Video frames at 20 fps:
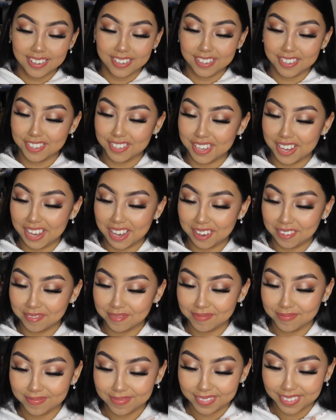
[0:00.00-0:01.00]
Just saying,
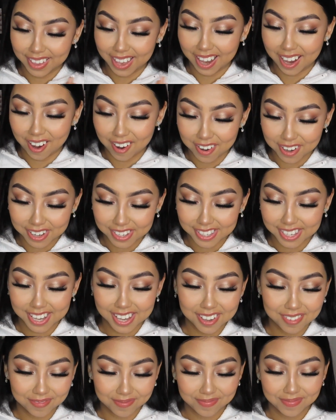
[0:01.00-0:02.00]
like, honestly,